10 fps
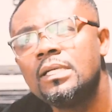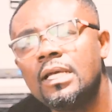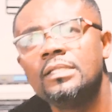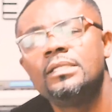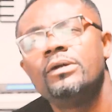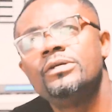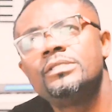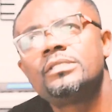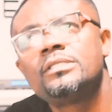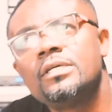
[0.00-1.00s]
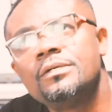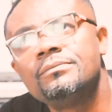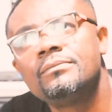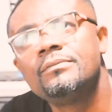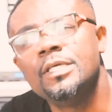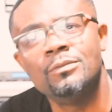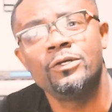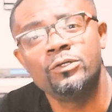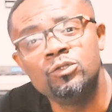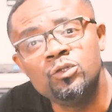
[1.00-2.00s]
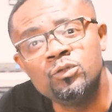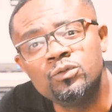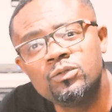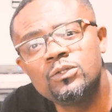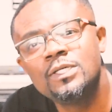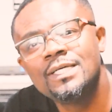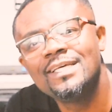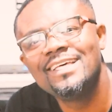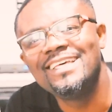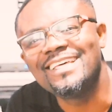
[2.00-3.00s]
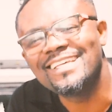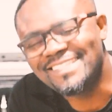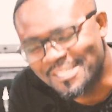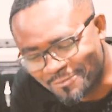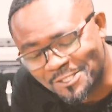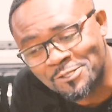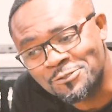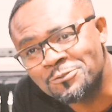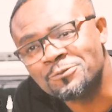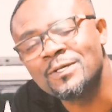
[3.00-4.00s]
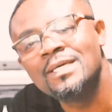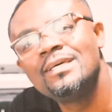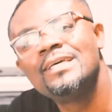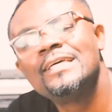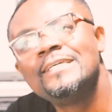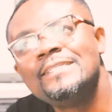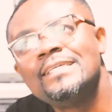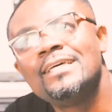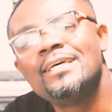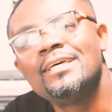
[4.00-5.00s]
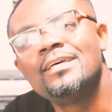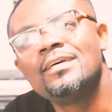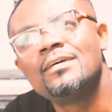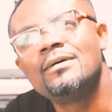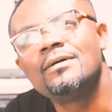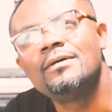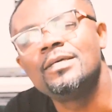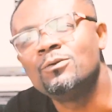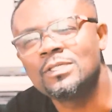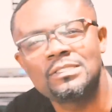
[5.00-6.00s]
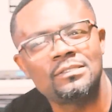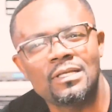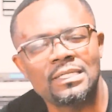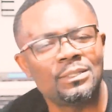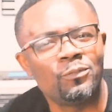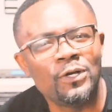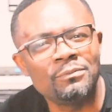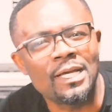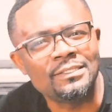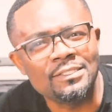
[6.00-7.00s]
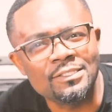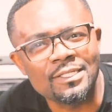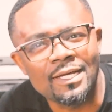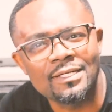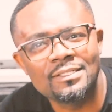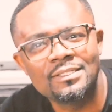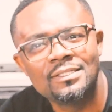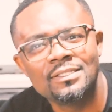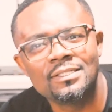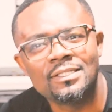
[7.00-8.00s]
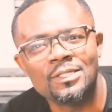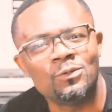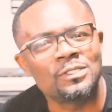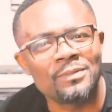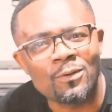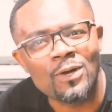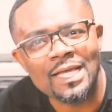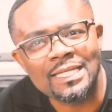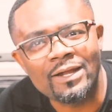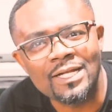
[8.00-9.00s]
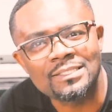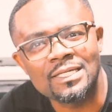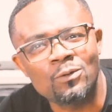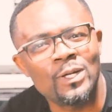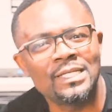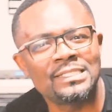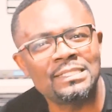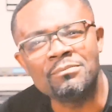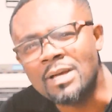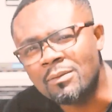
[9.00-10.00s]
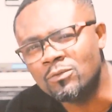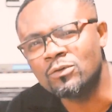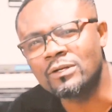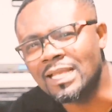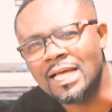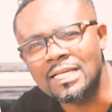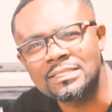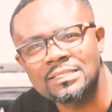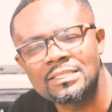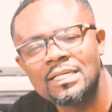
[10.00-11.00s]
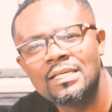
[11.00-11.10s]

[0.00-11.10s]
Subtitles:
And there is Emmanuel Nunu. Yes, Emmanuel Nunu. Yeah, he was at a point my teacher. He was my choir director. We're in the same Bible class.